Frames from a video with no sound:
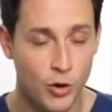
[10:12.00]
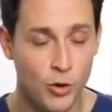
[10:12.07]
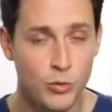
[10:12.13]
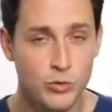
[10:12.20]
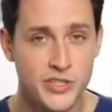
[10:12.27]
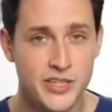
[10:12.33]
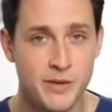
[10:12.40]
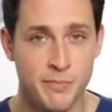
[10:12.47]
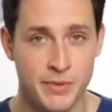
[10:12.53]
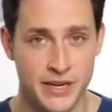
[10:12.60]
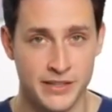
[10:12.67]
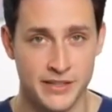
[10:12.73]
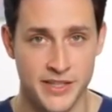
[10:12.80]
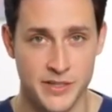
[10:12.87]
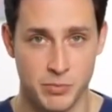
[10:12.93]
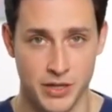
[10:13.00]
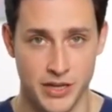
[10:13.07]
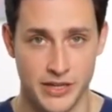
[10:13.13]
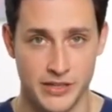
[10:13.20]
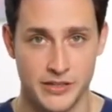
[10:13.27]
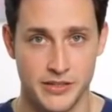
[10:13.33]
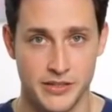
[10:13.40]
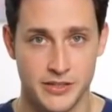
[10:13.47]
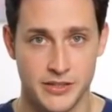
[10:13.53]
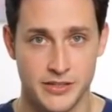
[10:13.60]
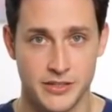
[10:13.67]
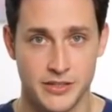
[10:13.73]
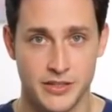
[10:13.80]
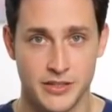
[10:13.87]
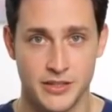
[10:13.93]
Who submitted this plant?
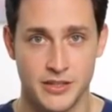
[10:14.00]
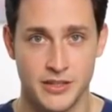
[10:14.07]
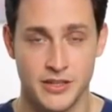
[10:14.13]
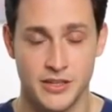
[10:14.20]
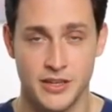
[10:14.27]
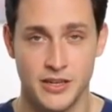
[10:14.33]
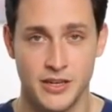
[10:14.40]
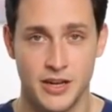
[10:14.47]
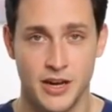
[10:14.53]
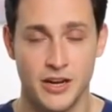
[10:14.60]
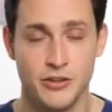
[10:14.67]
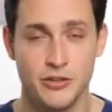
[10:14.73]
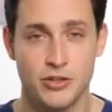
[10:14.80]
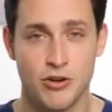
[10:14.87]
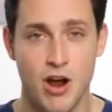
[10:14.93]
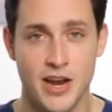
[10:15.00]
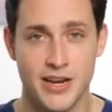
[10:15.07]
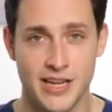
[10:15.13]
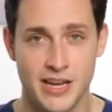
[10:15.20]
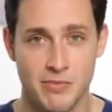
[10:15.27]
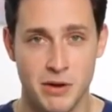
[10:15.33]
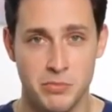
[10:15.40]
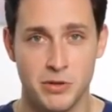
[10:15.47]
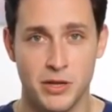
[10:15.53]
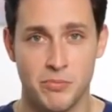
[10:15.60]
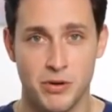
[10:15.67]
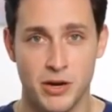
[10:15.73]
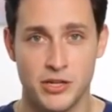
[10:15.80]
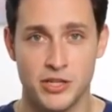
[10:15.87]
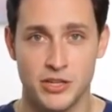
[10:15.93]
Are you trying to get my blood
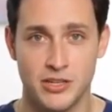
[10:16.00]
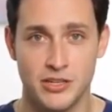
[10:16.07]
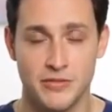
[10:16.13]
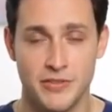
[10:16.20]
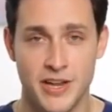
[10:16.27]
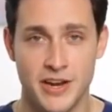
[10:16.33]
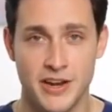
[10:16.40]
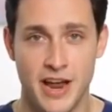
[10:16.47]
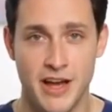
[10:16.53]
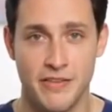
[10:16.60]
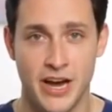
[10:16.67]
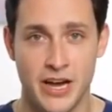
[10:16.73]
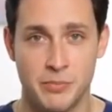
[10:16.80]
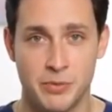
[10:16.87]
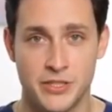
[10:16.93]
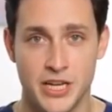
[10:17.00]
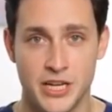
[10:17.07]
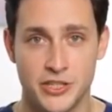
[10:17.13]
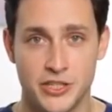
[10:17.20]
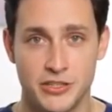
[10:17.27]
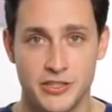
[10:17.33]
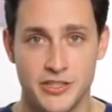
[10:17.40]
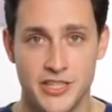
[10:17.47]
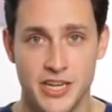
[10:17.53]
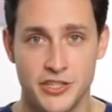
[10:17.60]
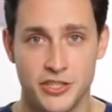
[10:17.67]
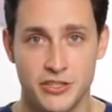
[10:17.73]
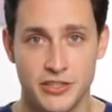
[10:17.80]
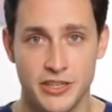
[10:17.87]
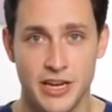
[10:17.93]
pressure elevated and have hypertension,
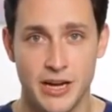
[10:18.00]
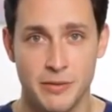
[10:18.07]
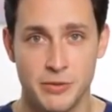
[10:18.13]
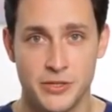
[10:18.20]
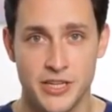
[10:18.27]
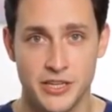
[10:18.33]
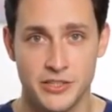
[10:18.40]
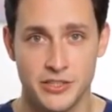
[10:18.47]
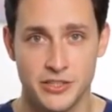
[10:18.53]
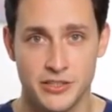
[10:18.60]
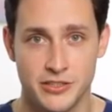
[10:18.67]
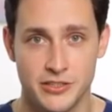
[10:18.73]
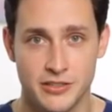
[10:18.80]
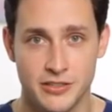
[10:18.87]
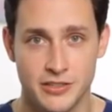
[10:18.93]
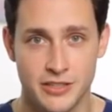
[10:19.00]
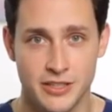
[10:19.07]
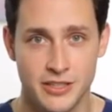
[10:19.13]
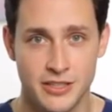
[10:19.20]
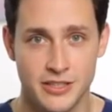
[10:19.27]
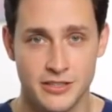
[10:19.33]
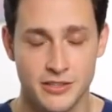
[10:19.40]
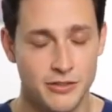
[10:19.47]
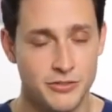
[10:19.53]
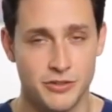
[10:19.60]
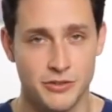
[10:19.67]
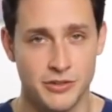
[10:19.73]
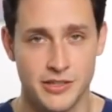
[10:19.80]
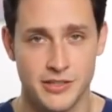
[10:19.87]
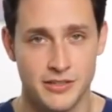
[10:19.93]
essentially hypertension? Don't
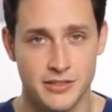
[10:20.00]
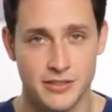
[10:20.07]
do it.